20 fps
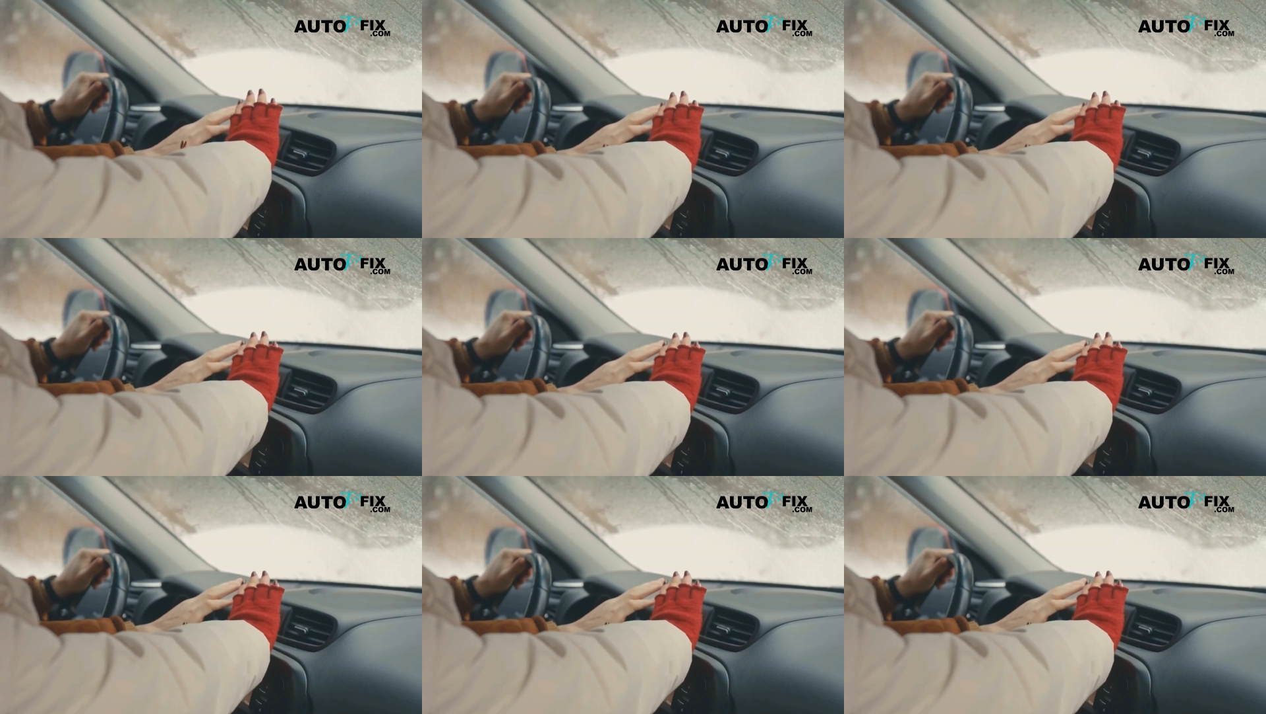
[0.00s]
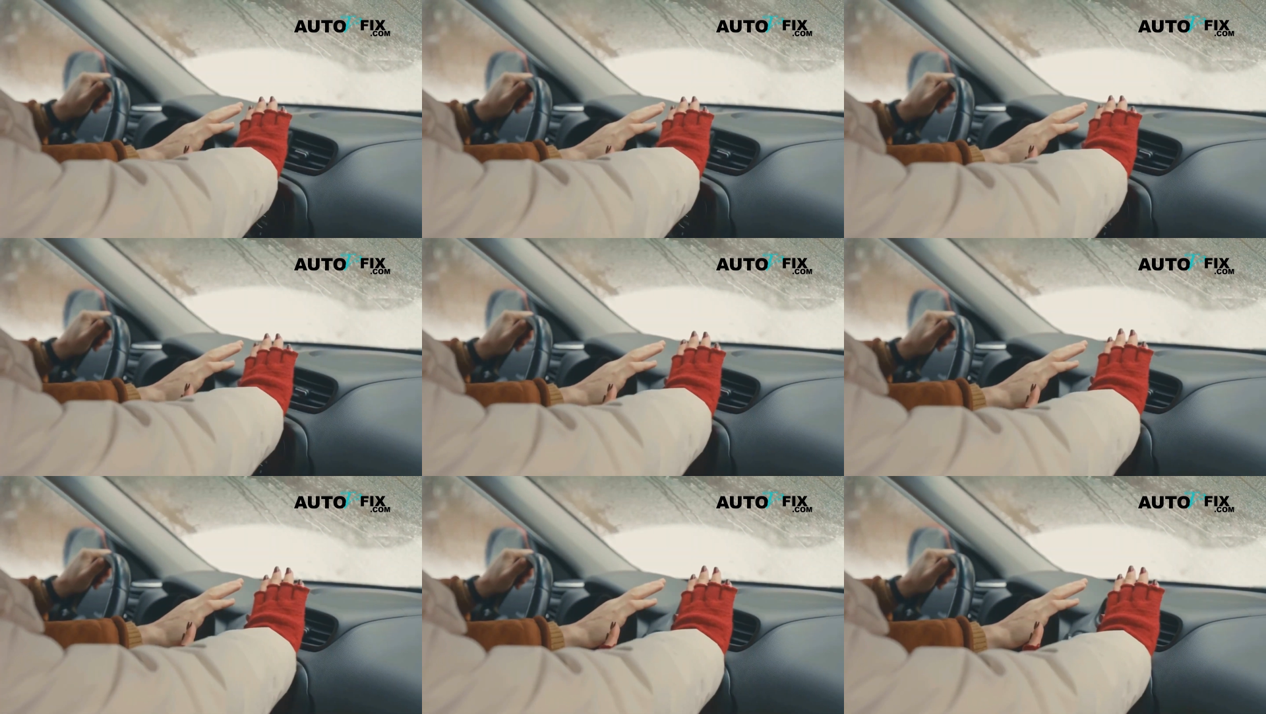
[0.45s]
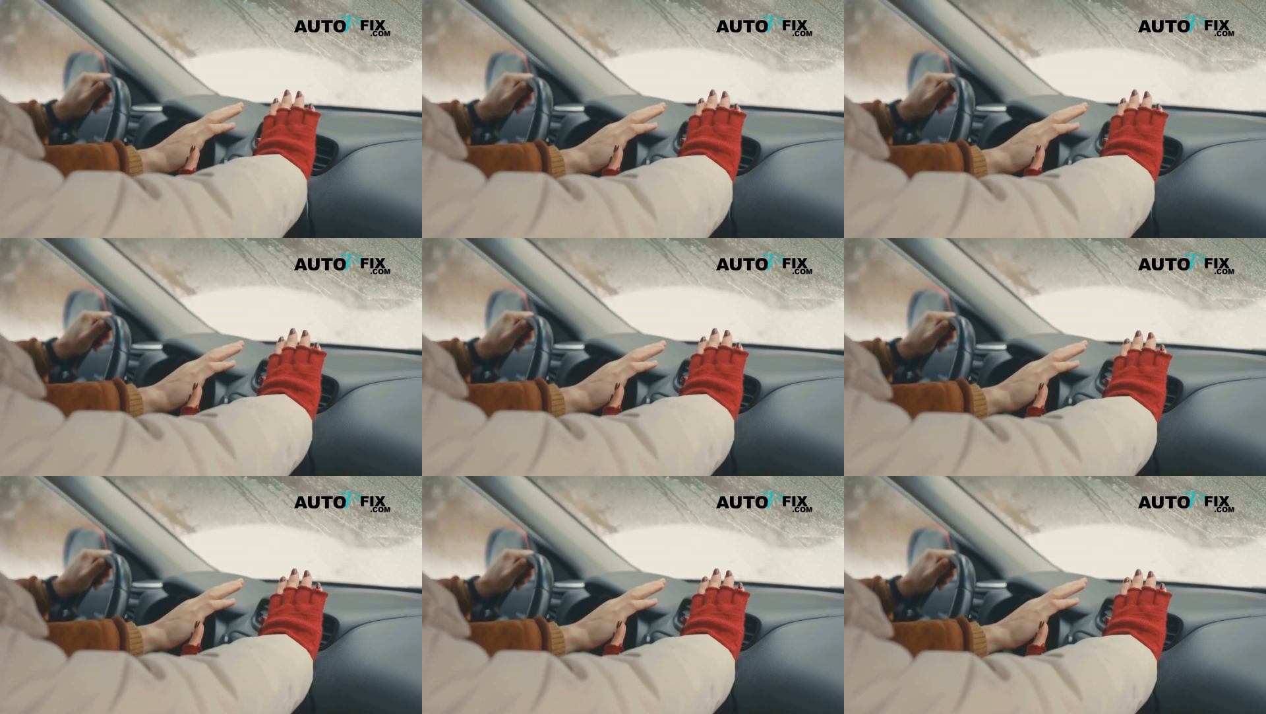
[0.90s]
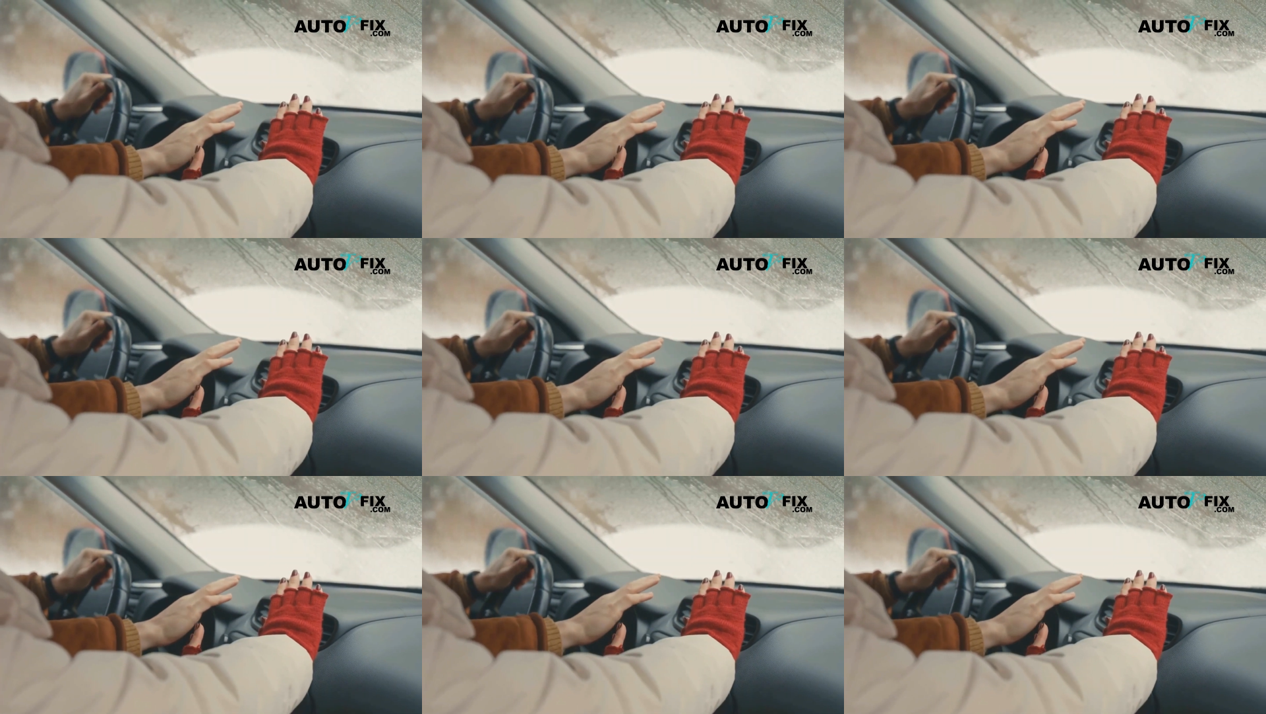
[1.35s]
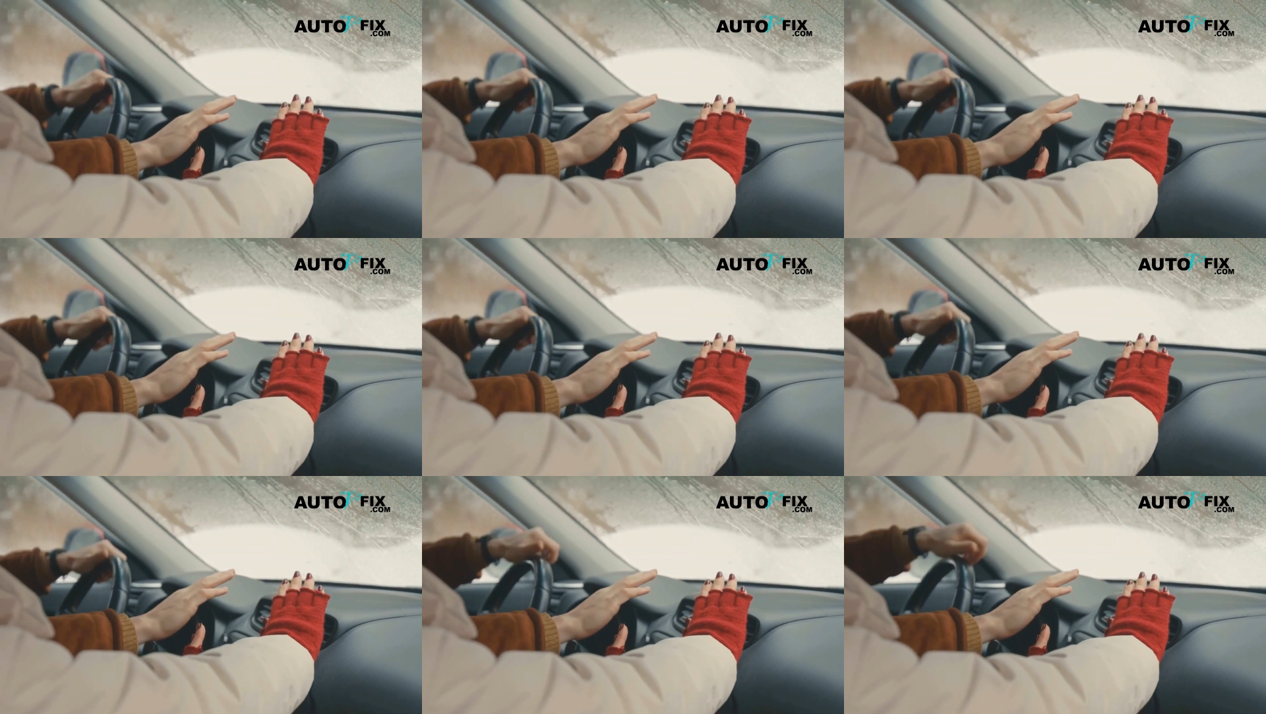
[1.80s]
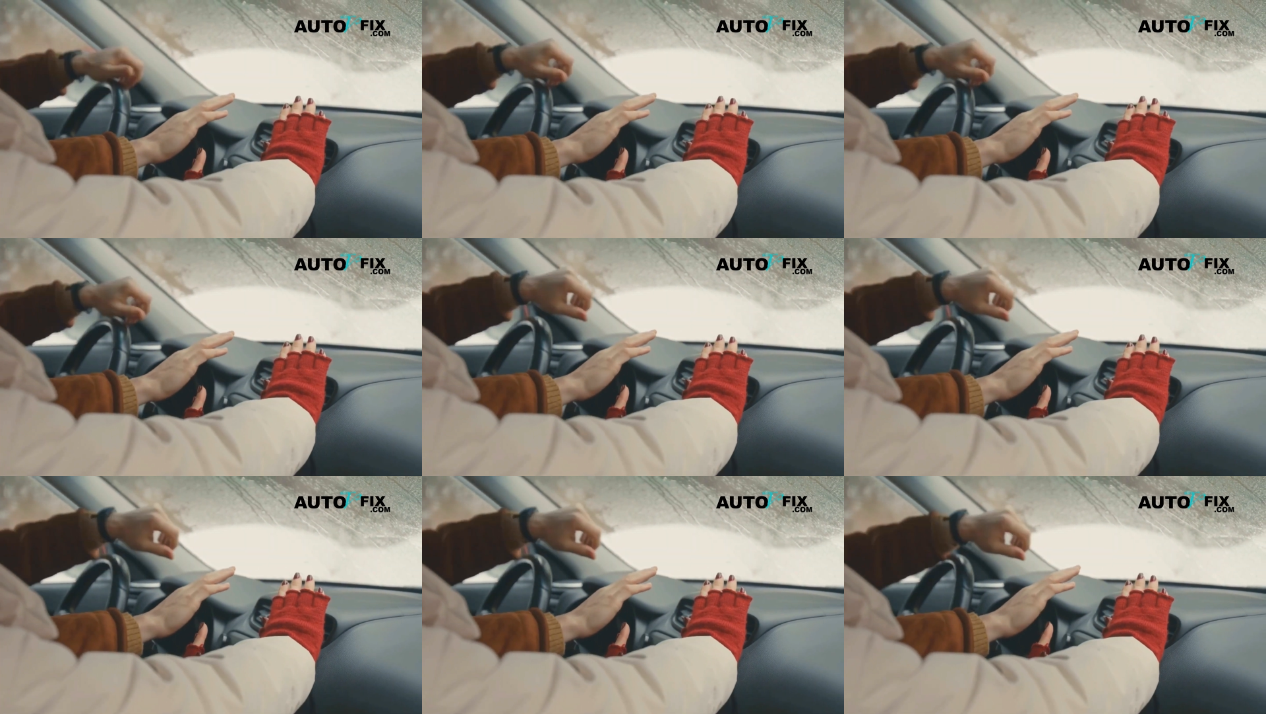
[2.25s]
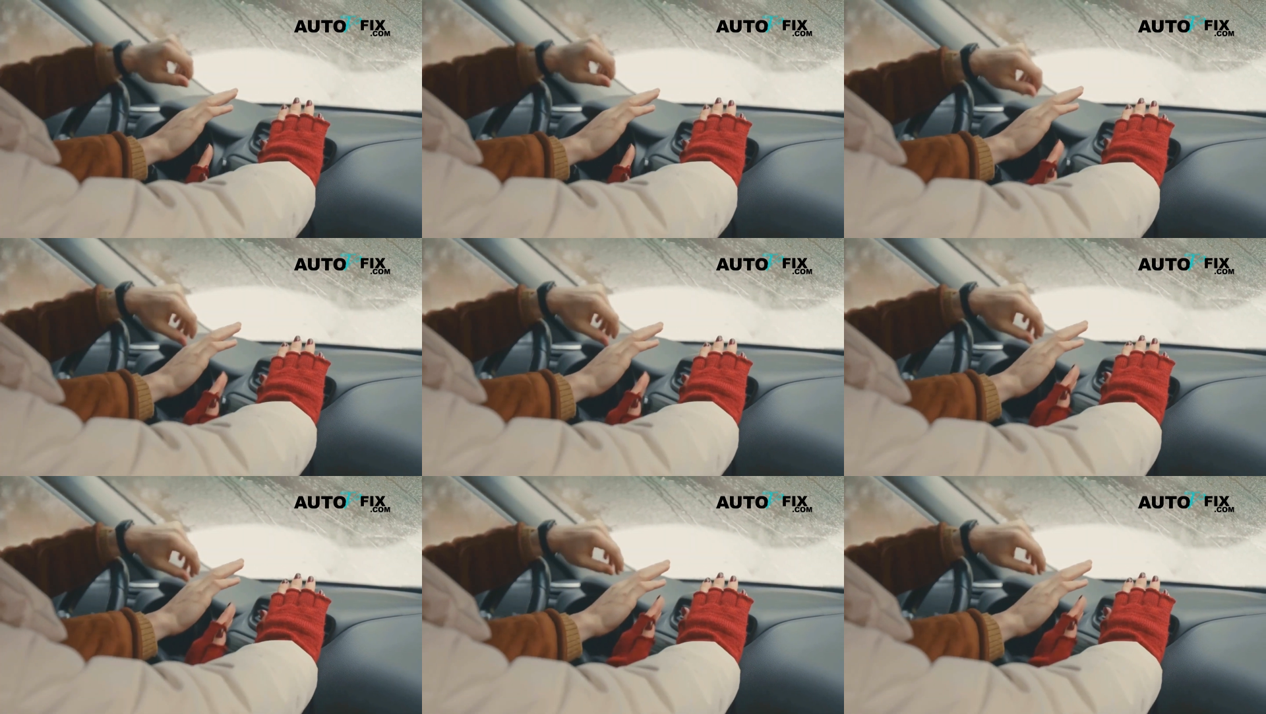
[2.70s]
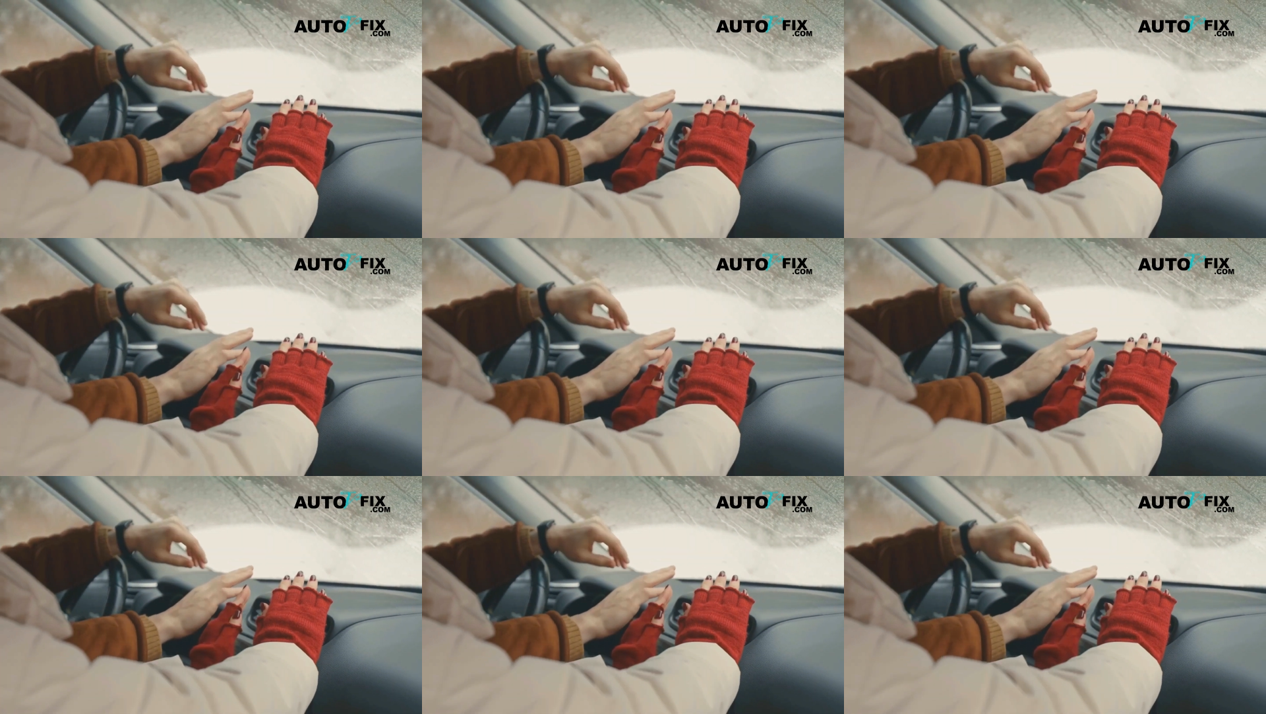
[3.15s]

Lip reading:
Nobody's mouth can be seen.